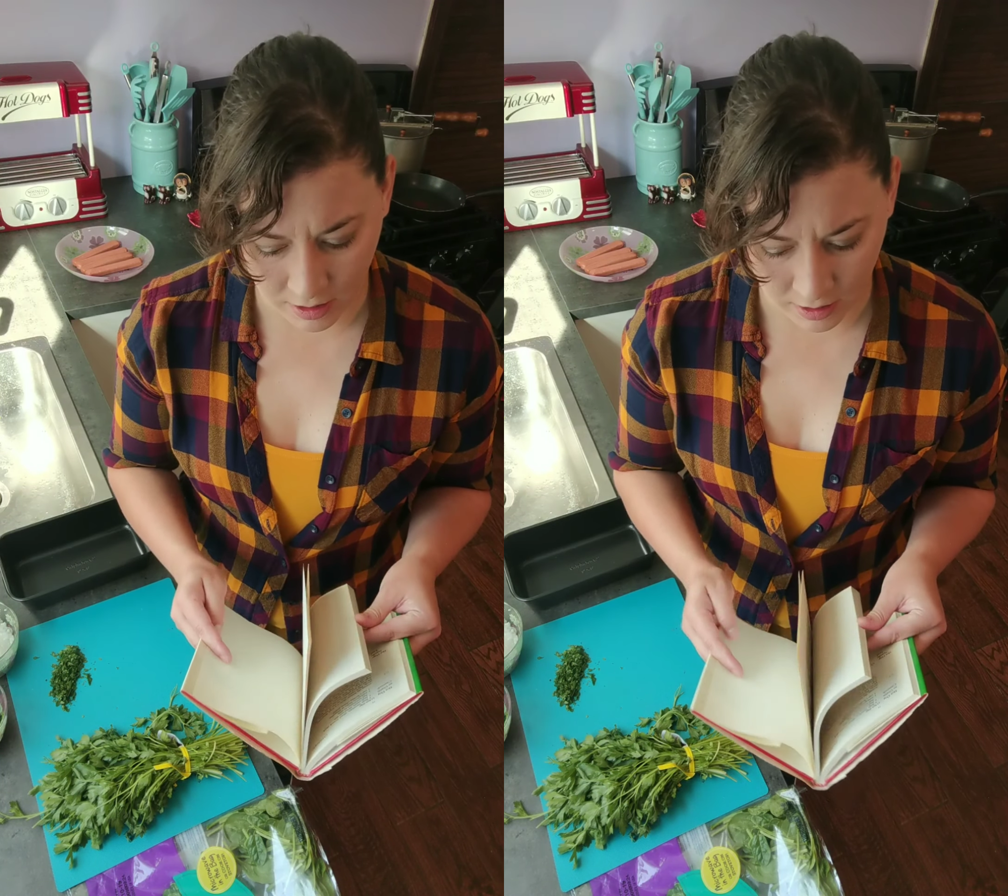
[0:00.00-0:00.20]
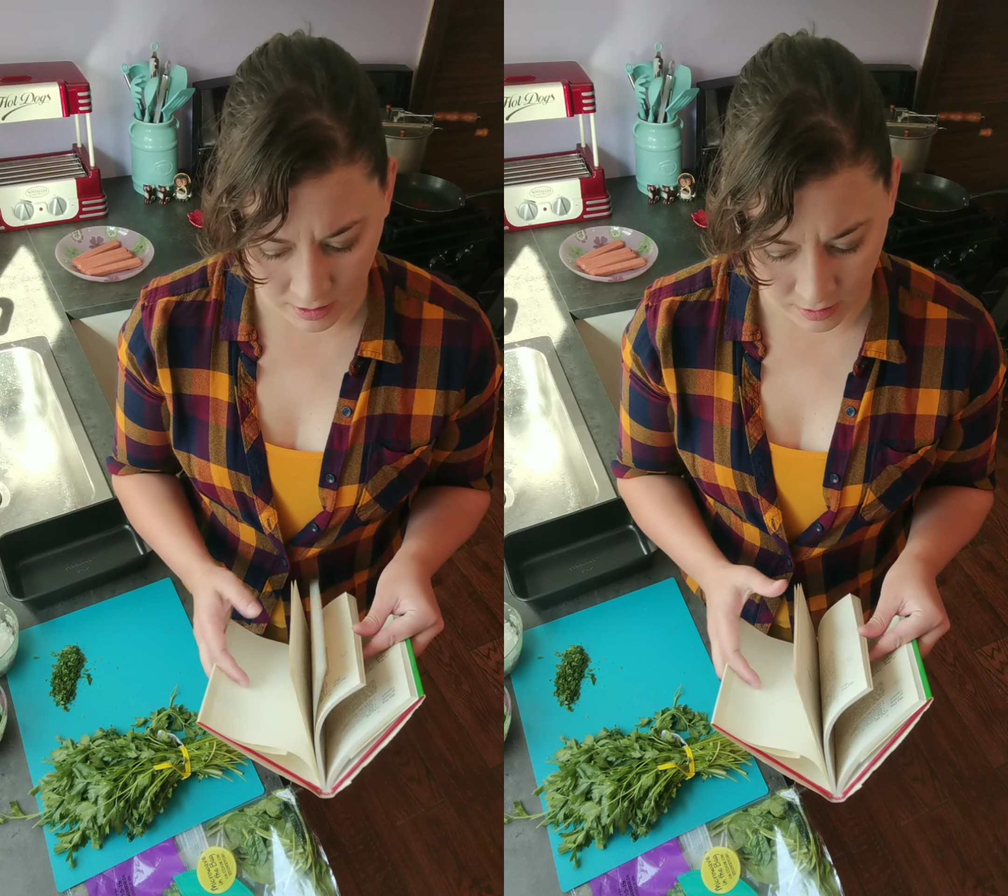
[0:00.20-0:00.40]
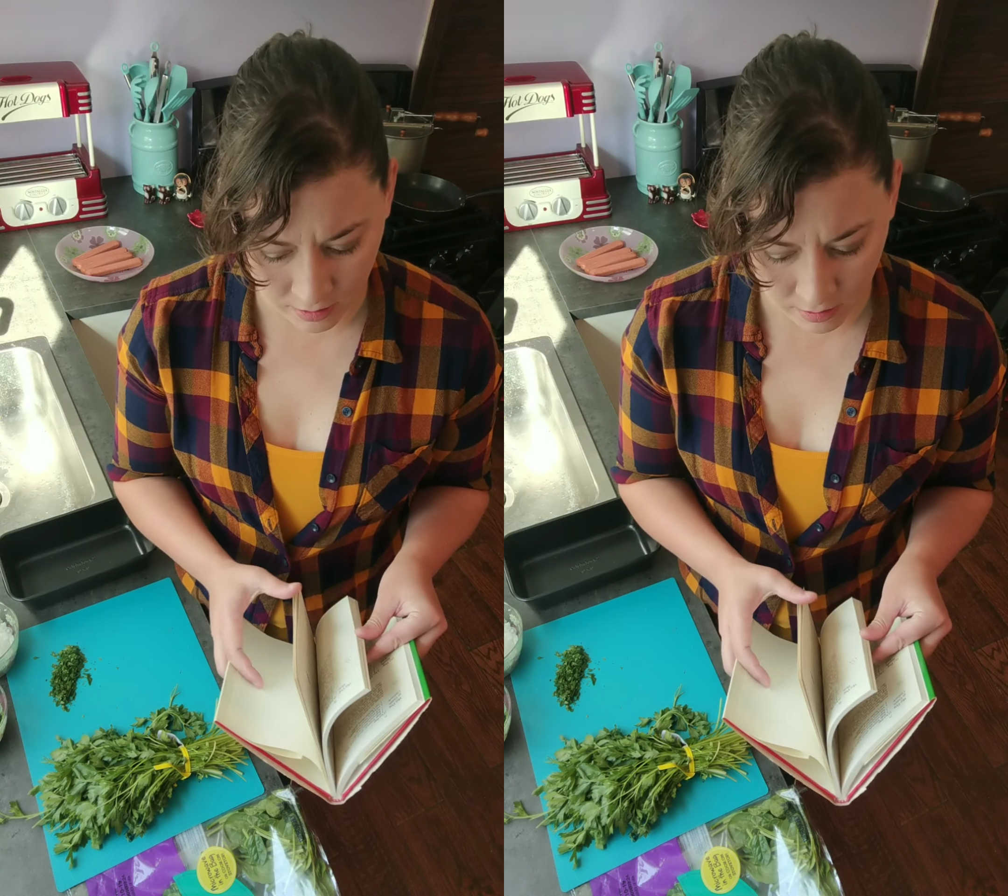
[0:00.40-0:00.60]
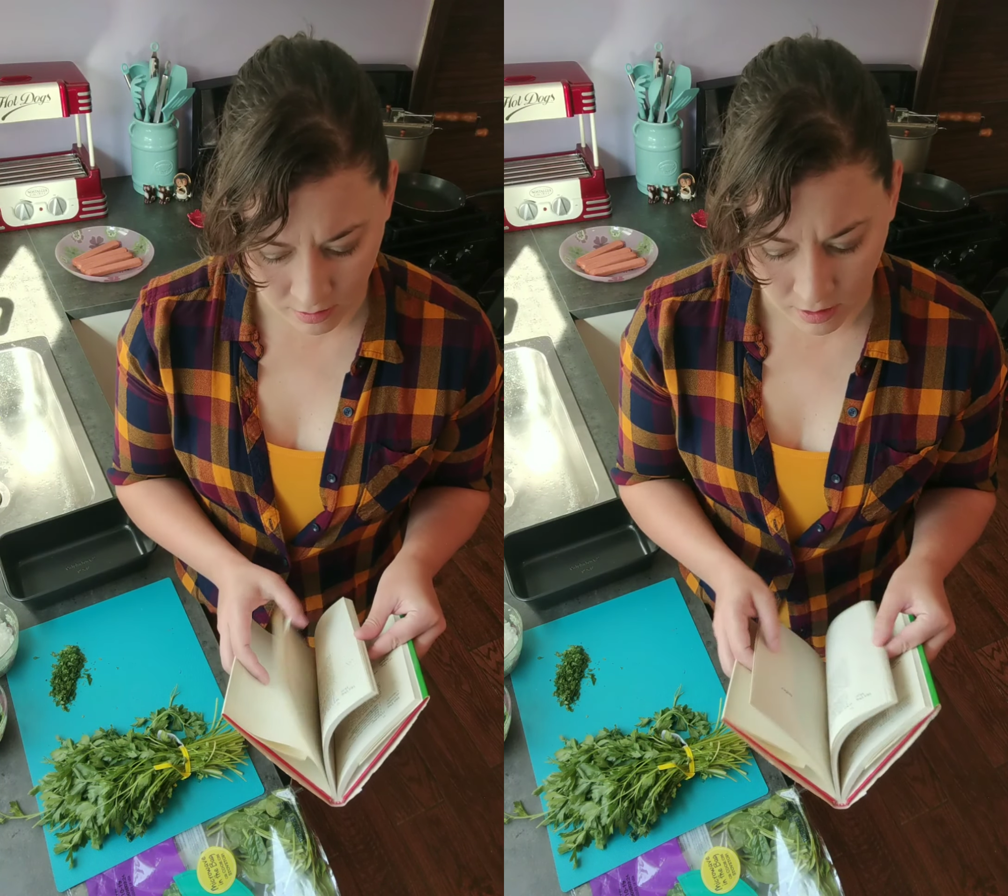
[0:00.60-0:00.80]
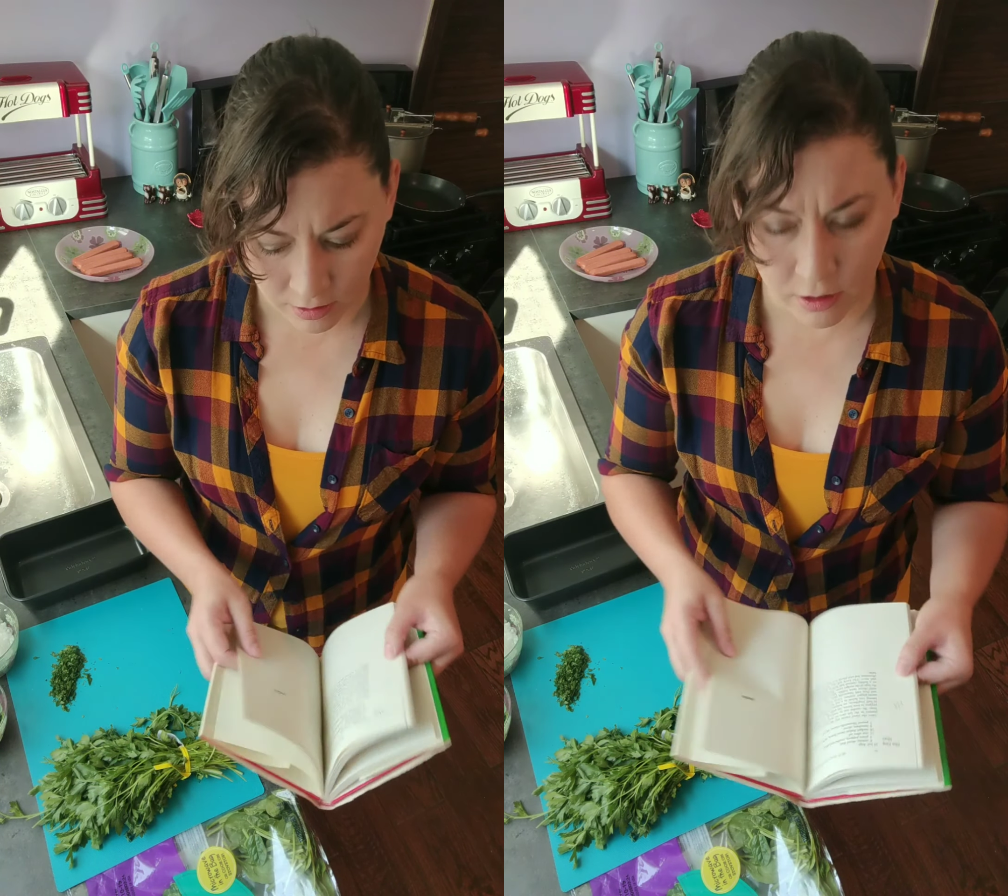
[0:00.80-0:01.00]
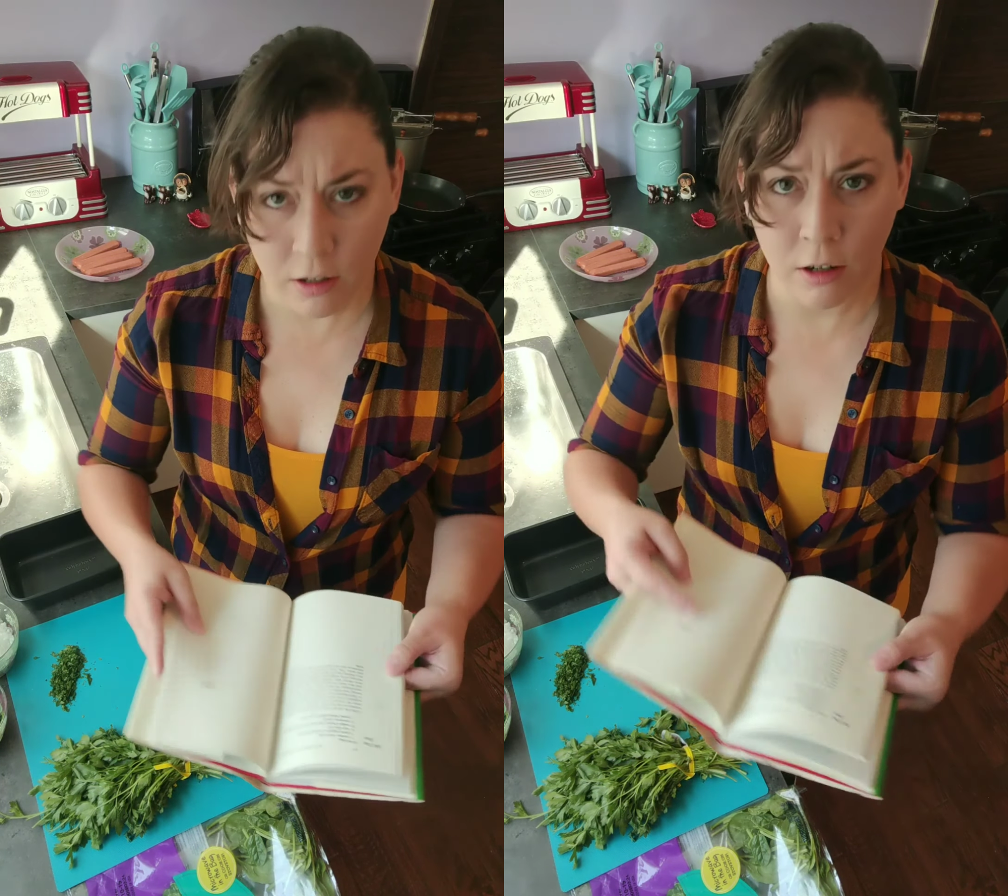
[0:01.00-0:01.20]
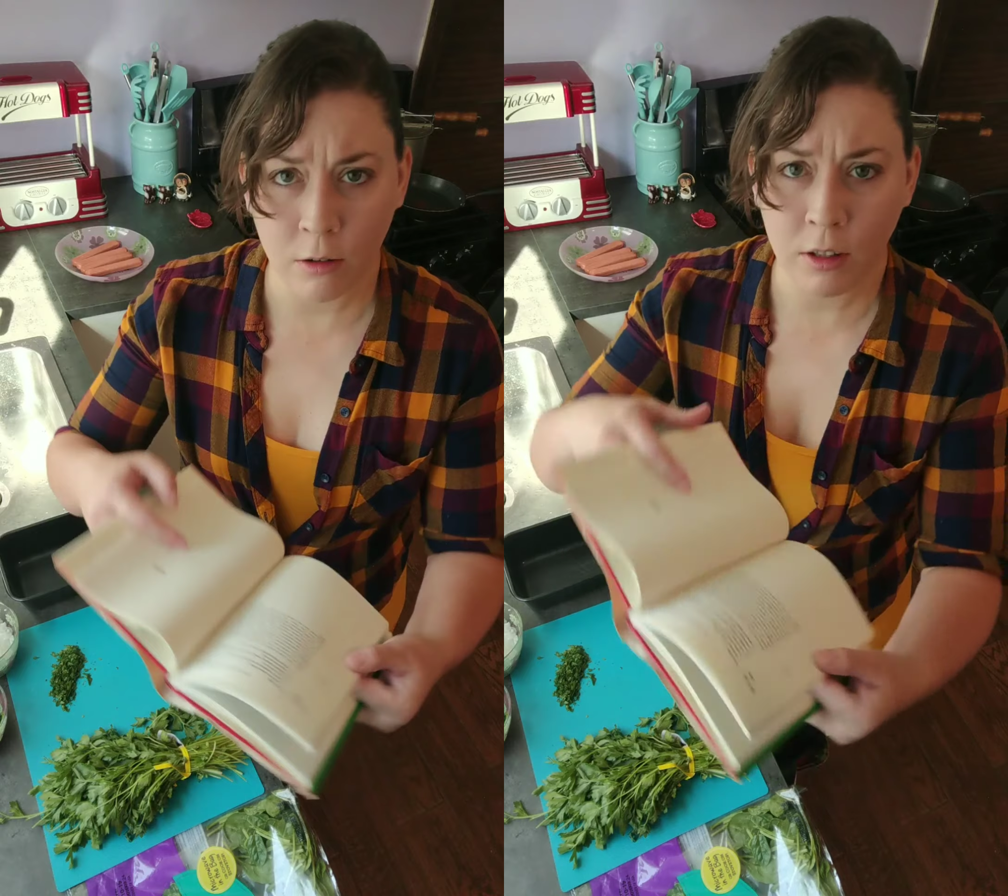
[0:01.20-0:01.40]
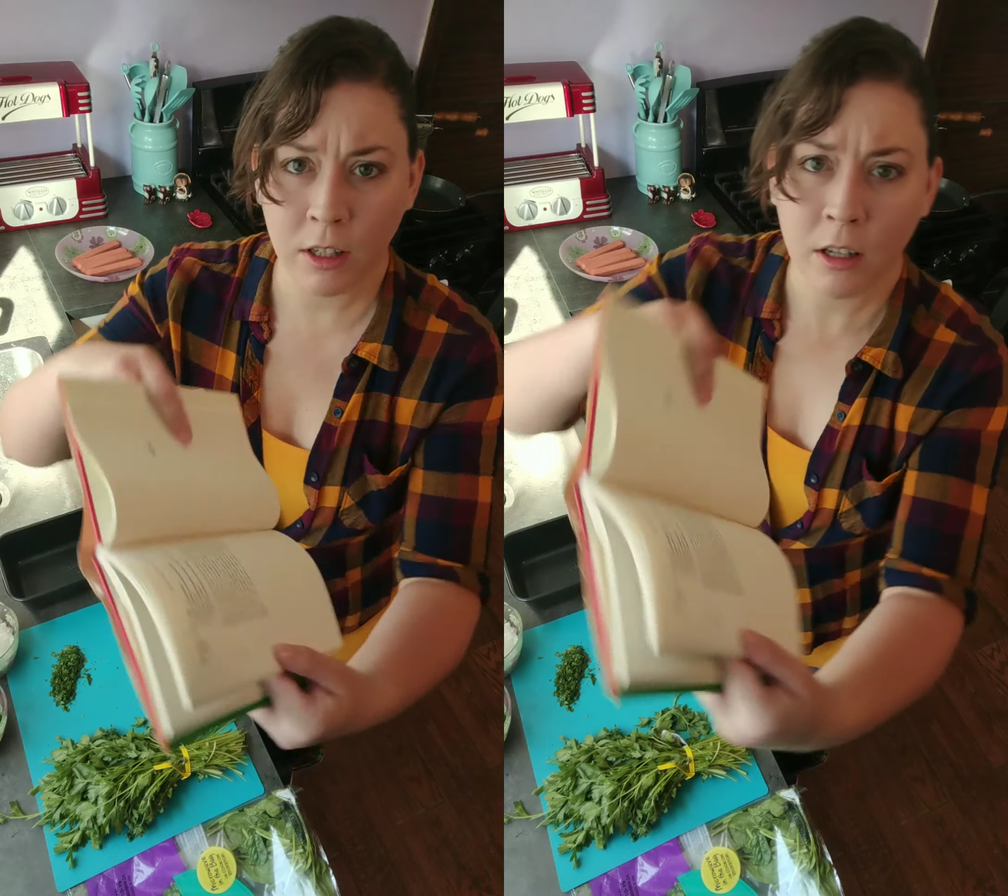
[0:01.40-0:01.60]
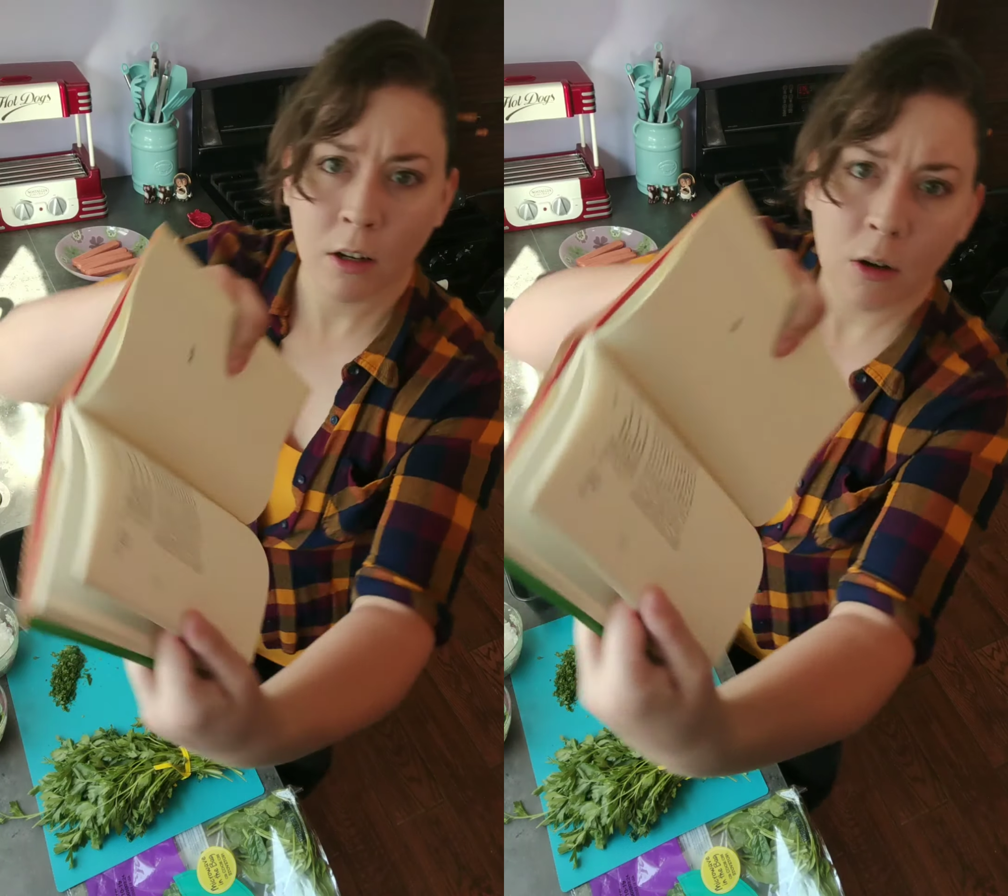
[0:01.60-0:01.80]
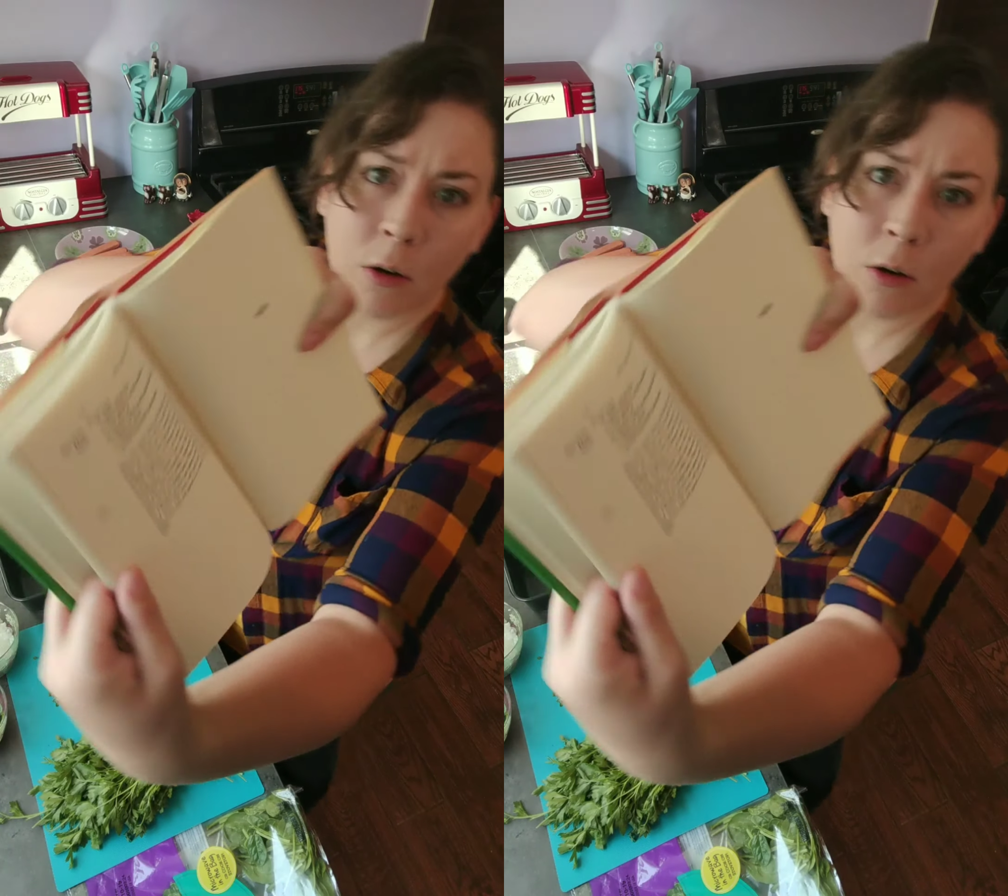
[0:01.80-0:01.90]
end, there are only